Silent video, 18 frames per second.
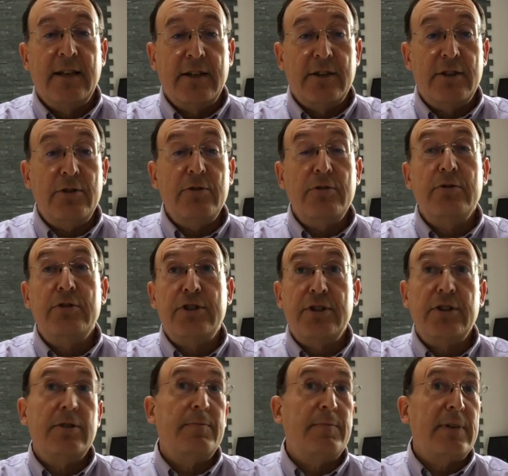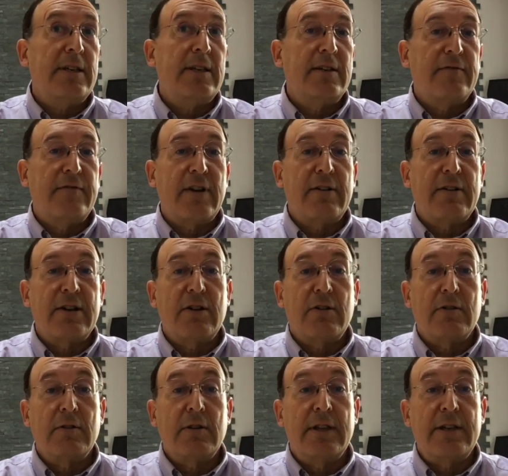you should be in a very
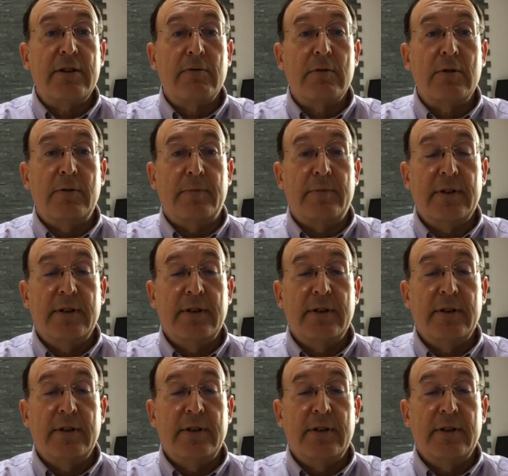early group.